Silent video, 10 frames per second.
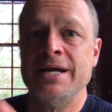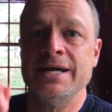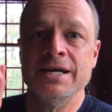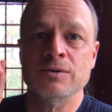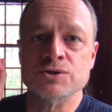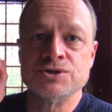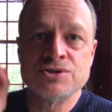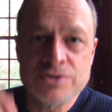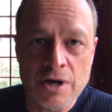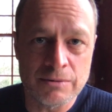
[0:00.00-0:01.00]
It was
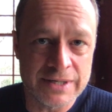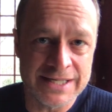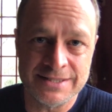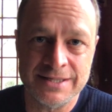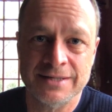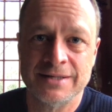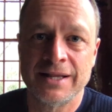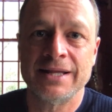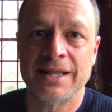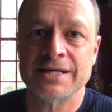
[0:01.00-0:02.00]
so easy
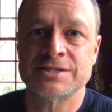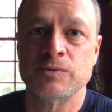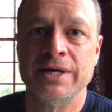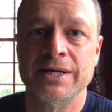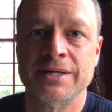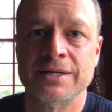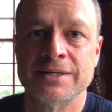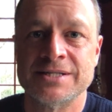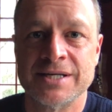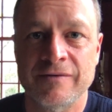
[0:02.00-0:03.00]
late last week
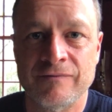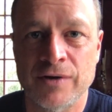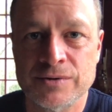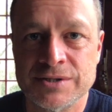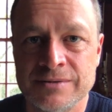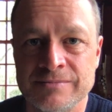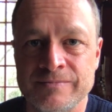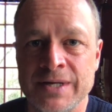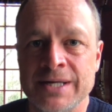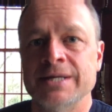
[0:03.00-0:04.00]
to get frozen,
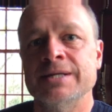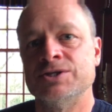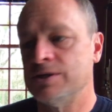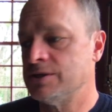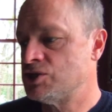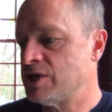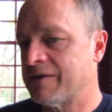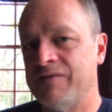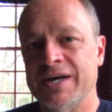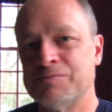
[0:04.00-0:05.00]
to check
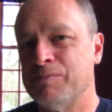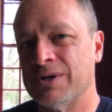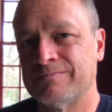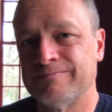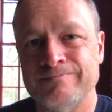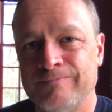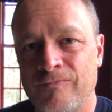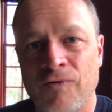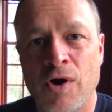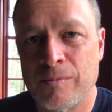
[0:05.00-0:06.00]
Facebook
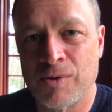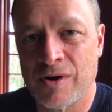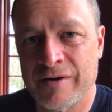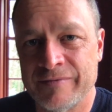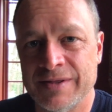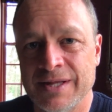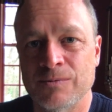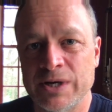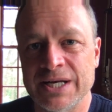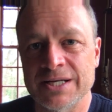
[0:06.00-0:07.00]
far more often than we
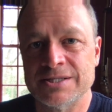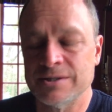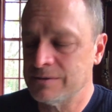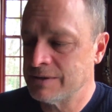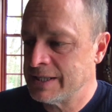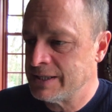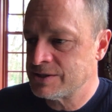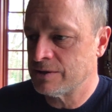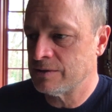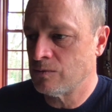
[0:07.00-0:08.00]
need
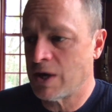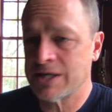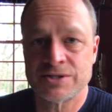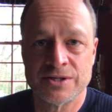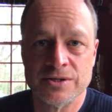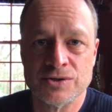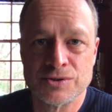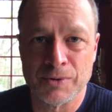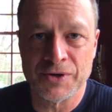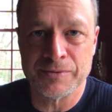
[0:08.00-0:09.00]
to watch the news
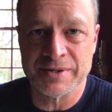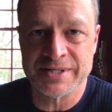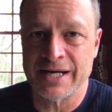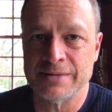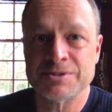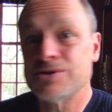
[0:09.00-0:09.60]
multiple times,